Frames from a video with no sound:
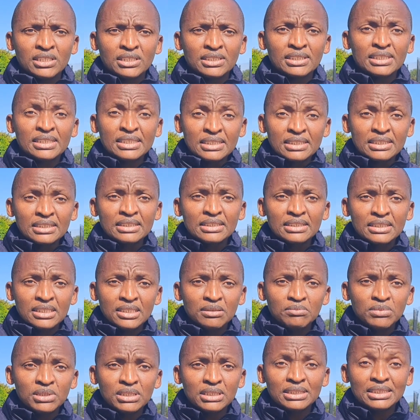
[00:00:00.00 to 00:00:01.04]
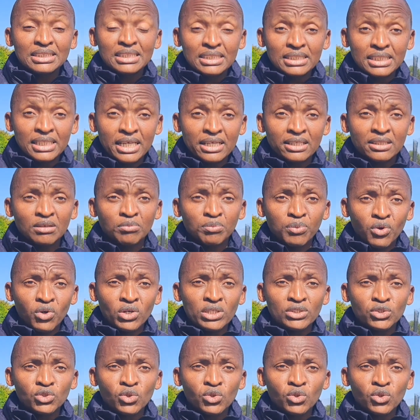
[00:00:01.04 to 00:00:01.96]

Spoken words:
16 teams, just like the boys.